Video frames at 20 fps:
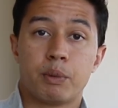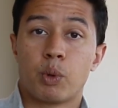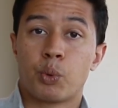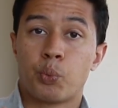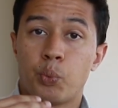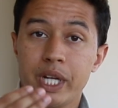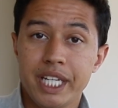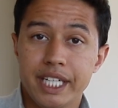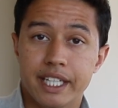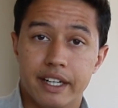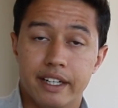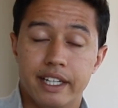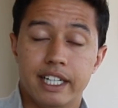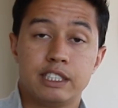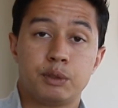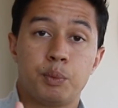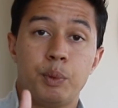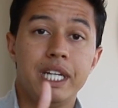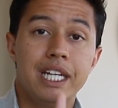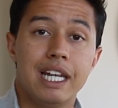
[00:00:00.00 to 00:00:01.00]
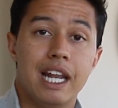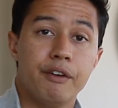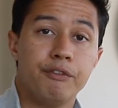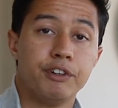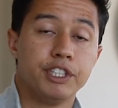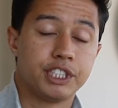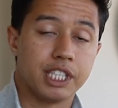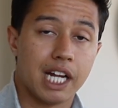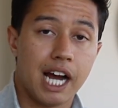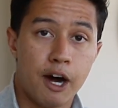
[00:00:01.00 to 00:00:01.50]
what we did is we
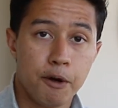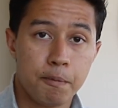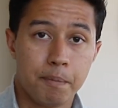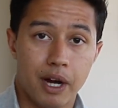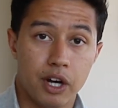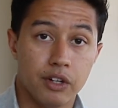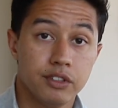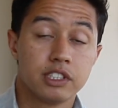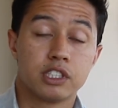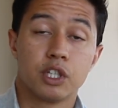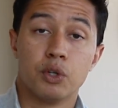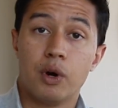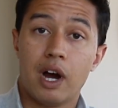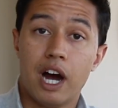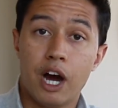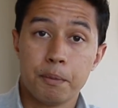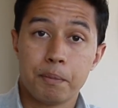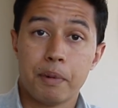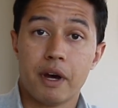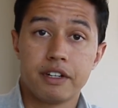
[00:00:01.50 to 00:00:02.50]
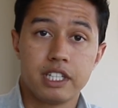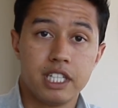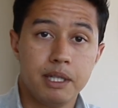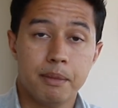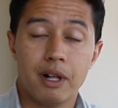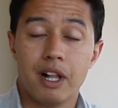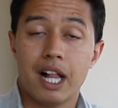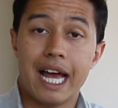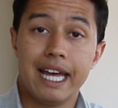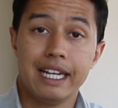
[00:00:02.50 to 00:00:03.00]
leveraged outbound, so outbound
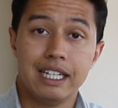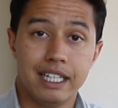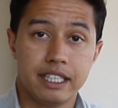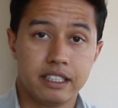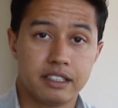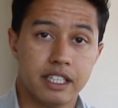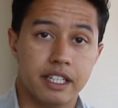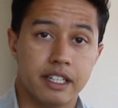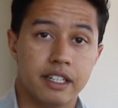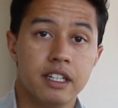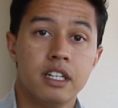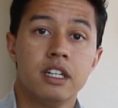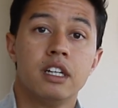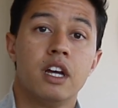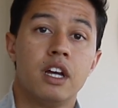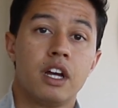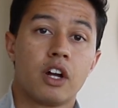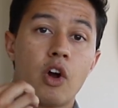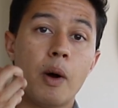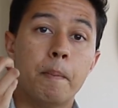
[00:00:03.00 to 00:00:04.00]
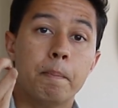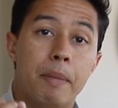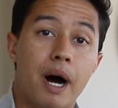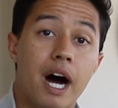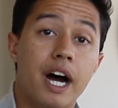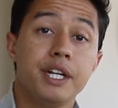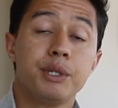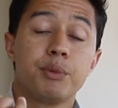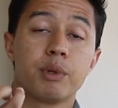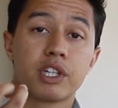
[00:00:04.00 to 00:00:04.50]
email and LinkedIn,
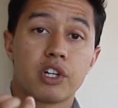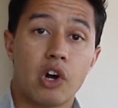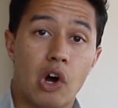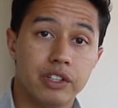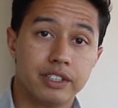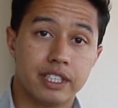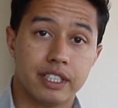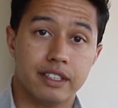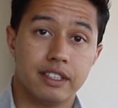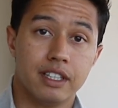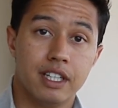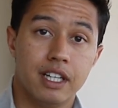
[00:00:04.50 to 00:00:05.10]
combined with content.